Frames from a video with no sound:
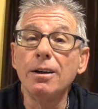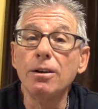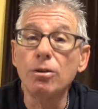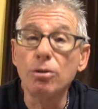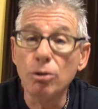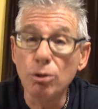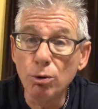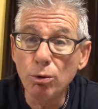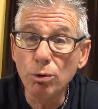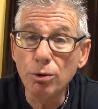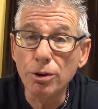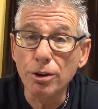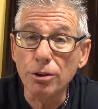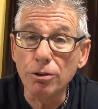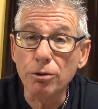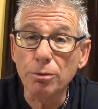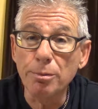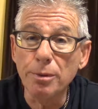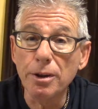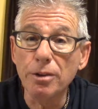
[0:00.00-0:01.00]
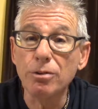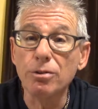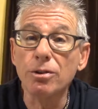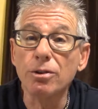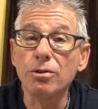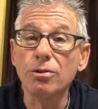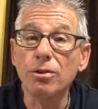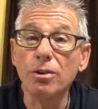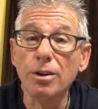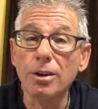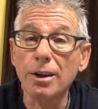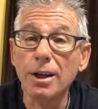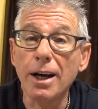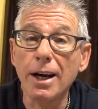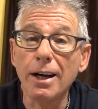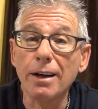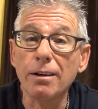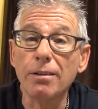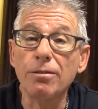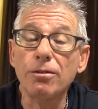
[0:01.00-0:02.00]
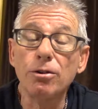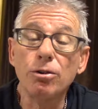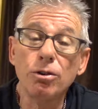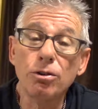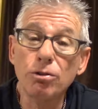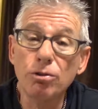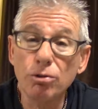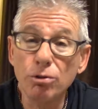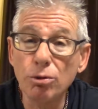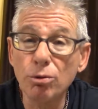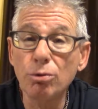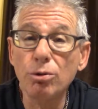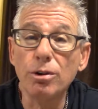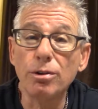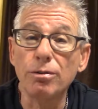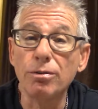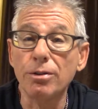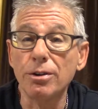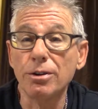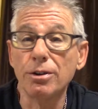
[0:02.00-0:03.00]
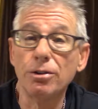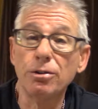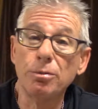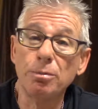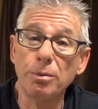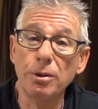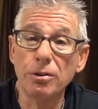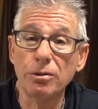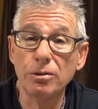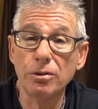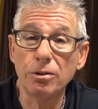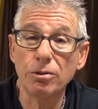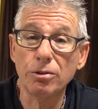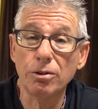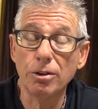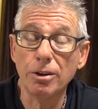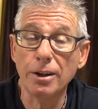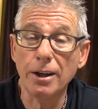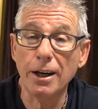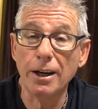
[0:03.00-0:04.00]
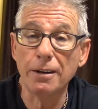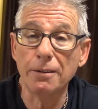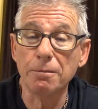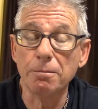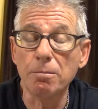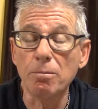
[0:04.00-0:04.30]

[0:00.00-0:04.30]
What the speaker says: do this business or not, if you're suited for this business or not.